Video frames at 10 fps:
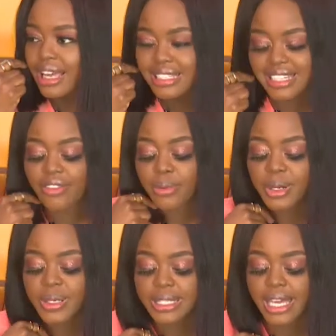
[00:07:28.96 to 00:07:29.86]
Shaffy Bello
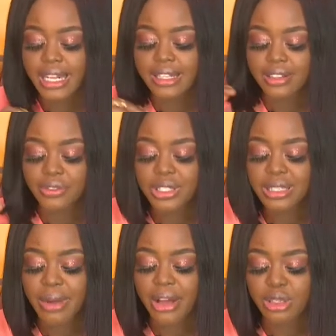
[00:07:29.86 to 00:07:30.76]
is saying, divorcing
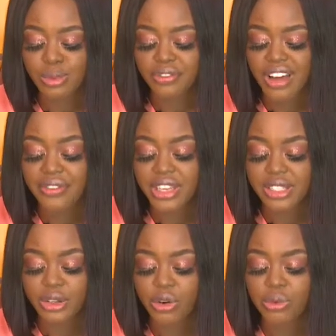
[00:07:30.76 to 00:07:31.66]
my husband five years
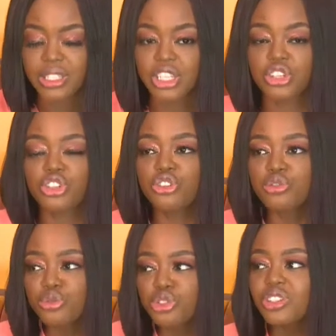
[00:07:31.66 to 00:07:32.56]
ago was a
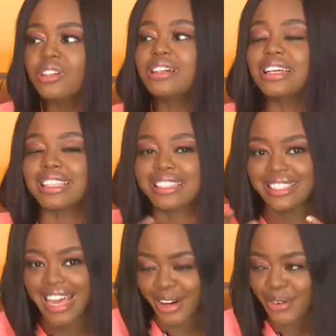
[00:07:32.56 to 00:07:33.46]
huge
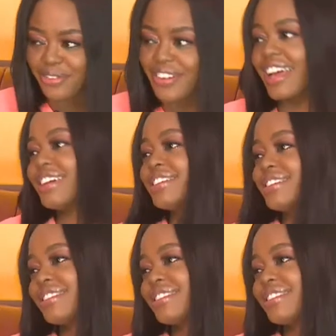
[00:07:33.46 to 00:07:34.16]
sacrifice.